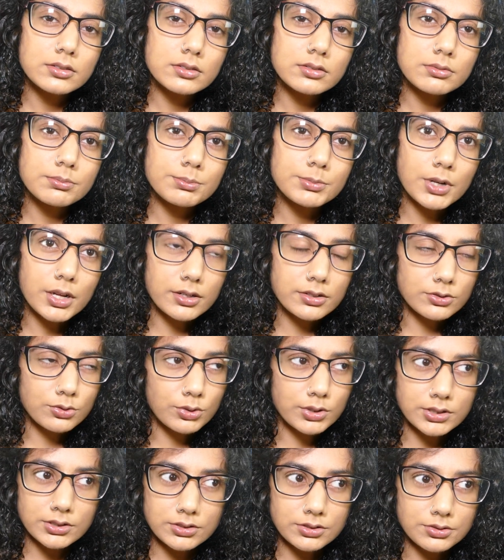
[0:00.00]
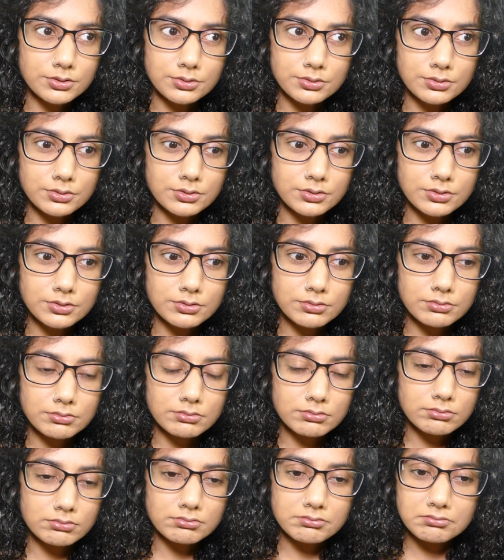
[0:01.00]
I'm not going to,
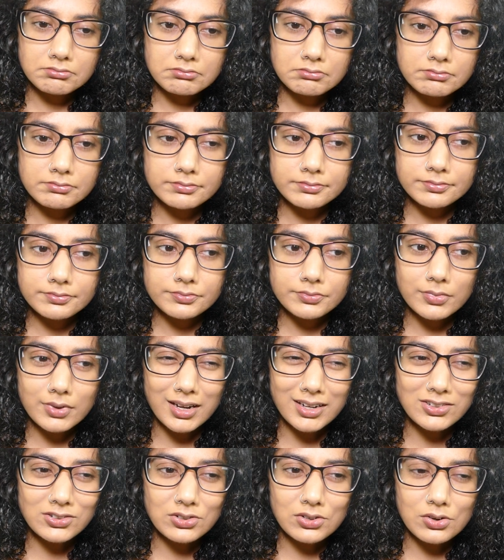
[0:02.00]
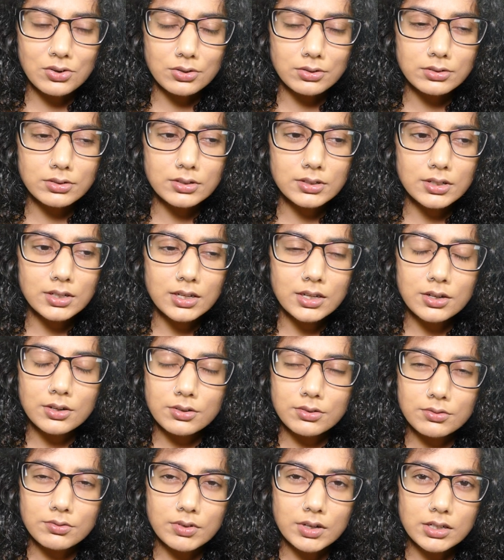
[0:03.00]
I don't know
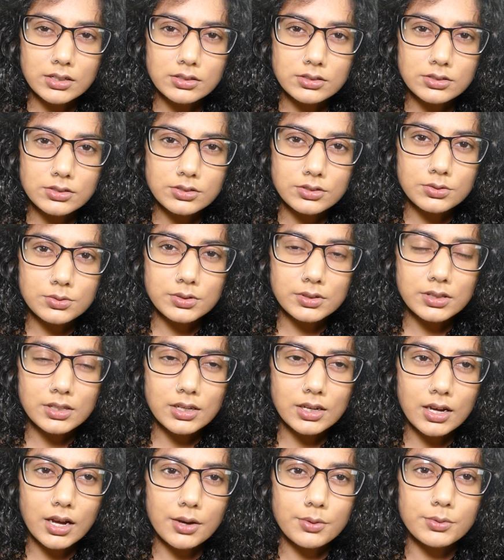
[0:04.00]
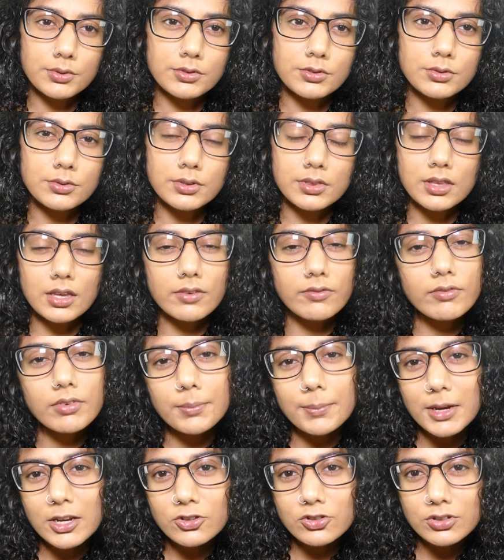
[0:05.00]
what you would think I would do with the
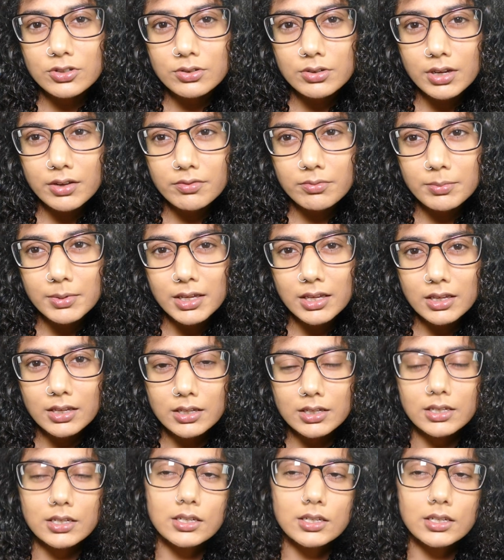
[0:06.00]
information you give me,